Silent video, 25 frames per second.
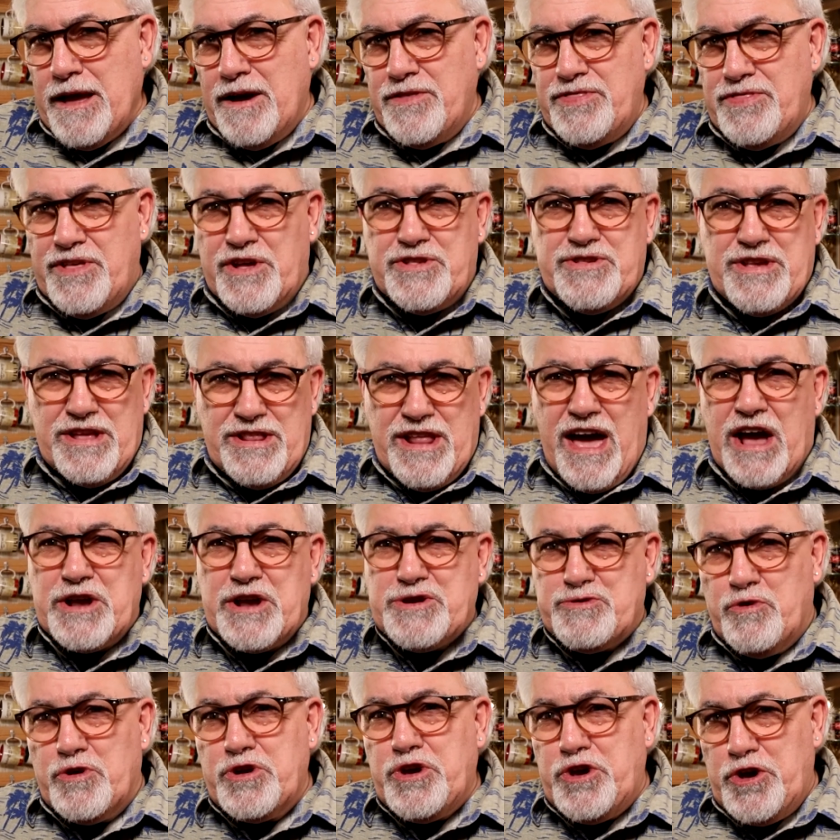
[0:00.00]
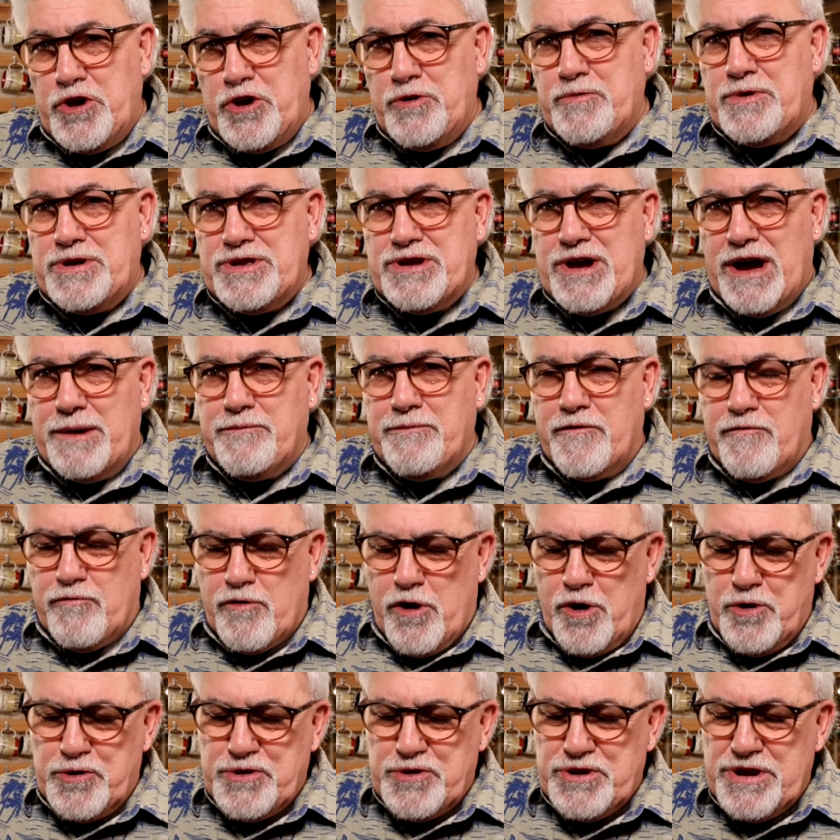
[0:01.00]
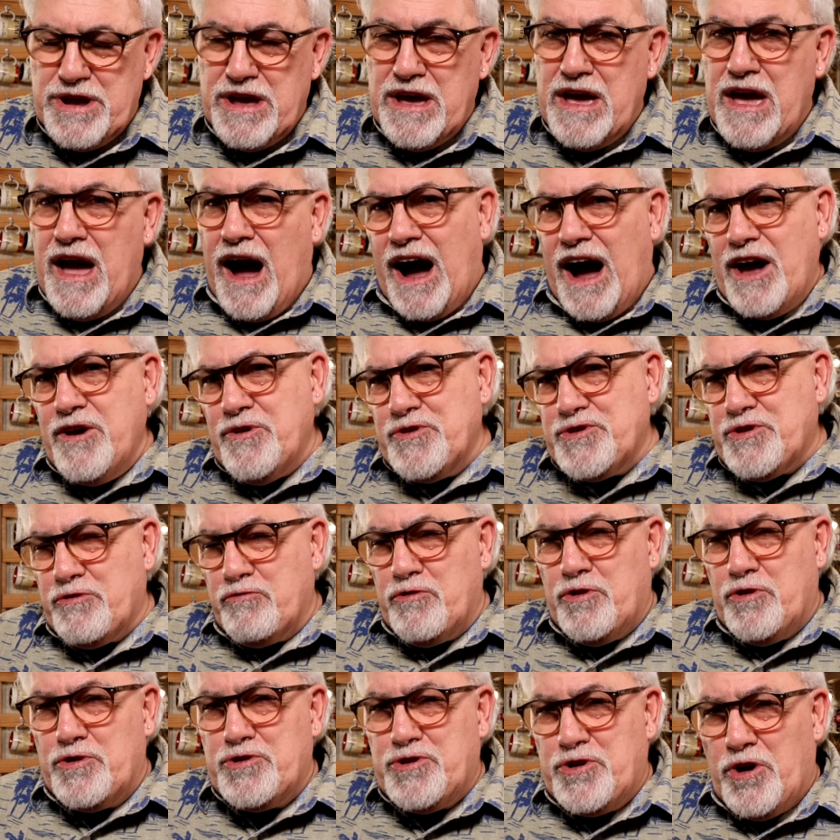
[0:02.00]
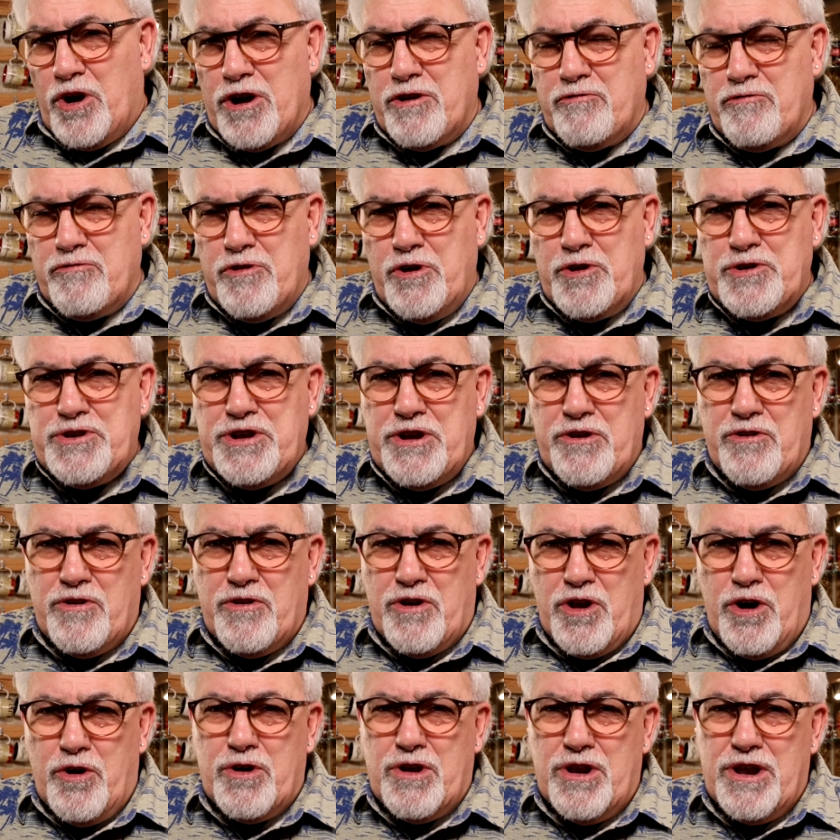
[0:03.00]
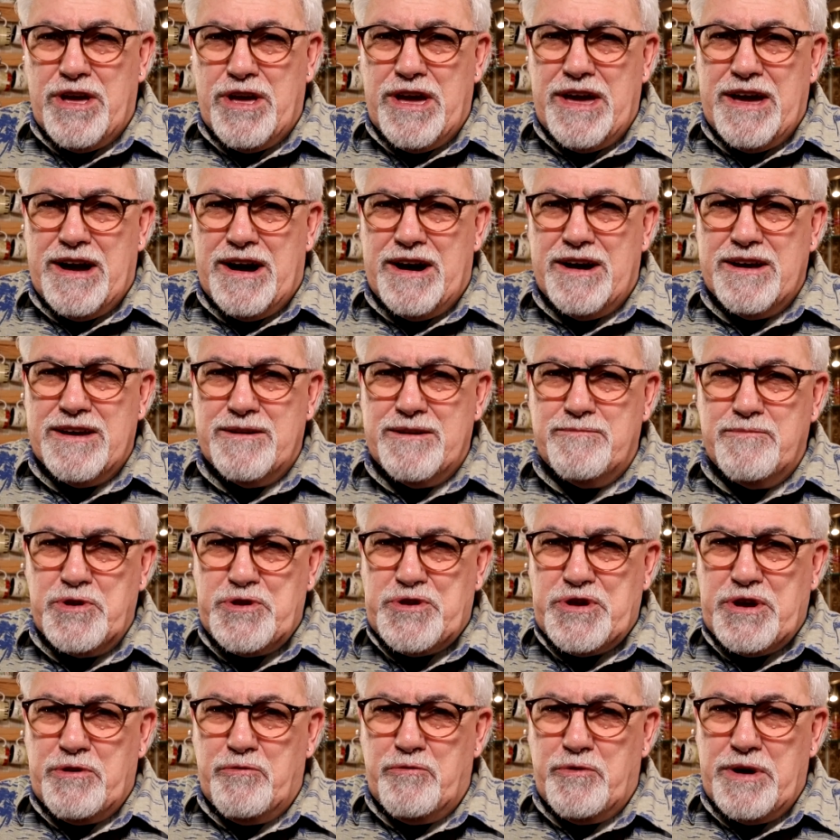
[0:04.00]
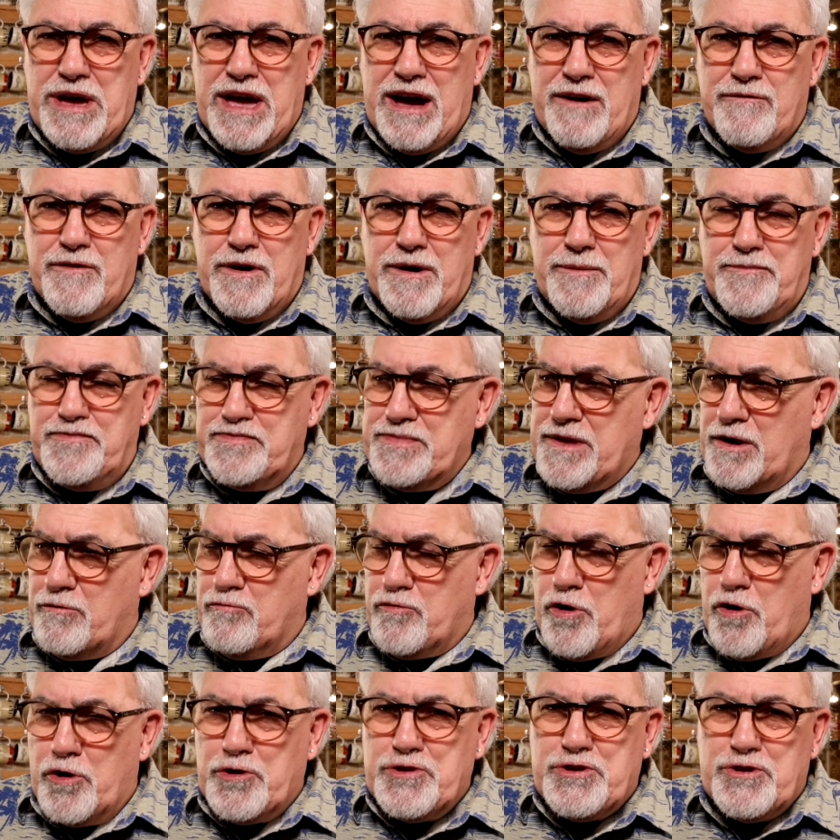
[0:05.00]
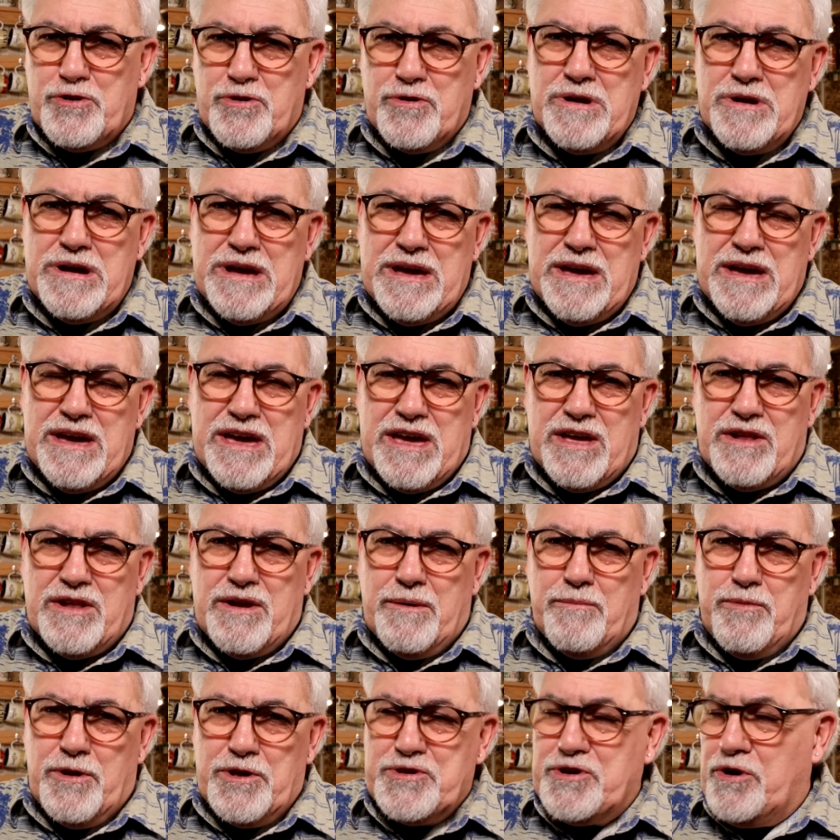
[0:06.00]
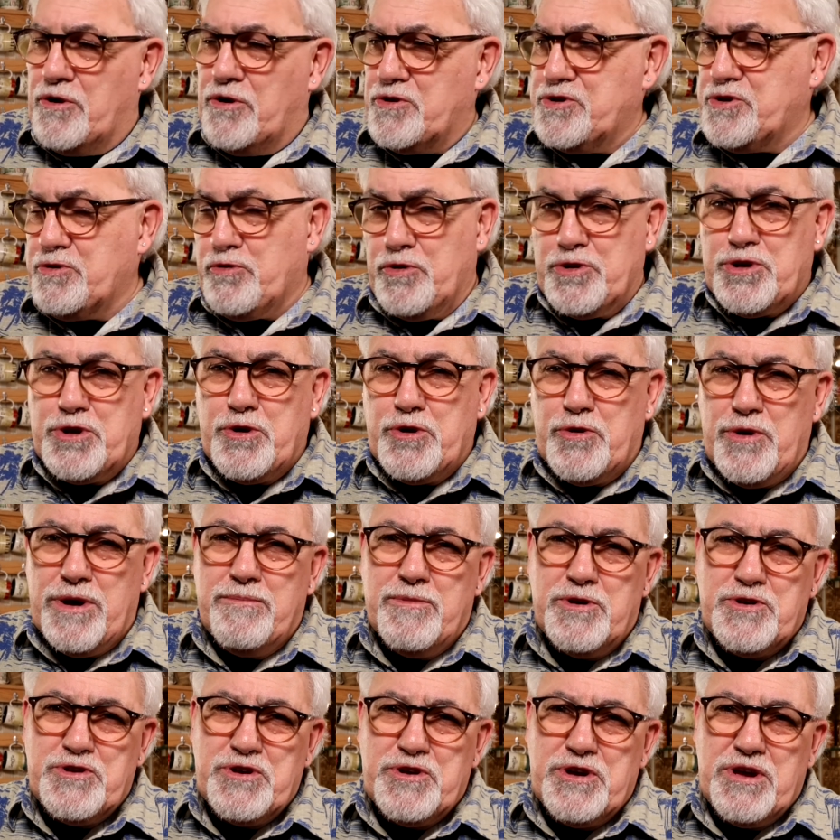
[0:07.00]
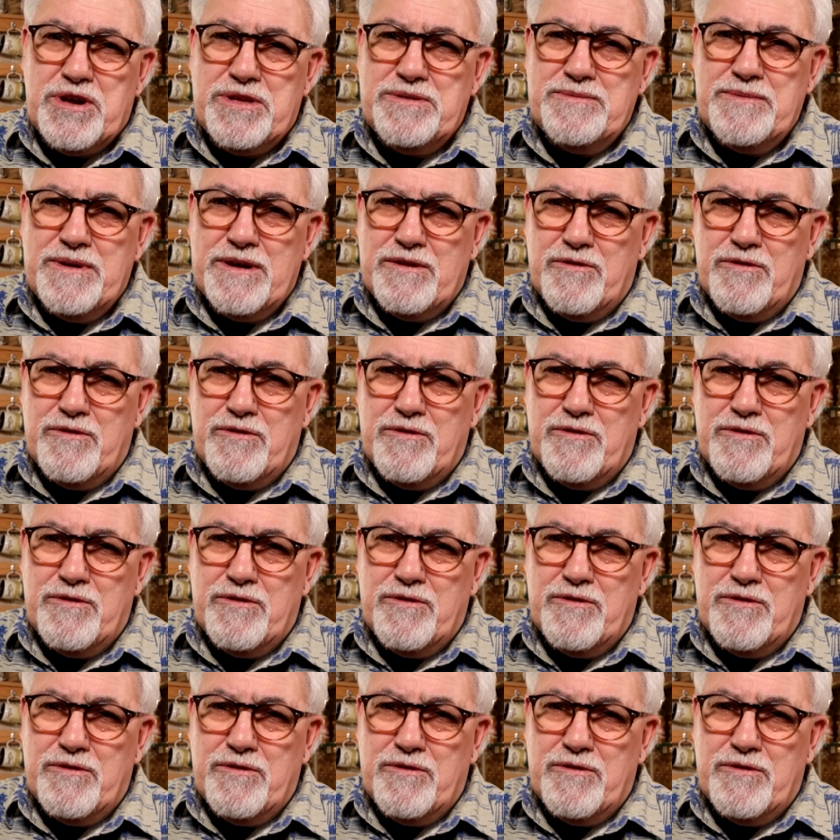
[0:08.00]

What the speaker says: That's an actual Cuban type of roast. I use a real dark roast here locally in Michigan. We have a roaster in a place called Schwartz Creek, Michigan.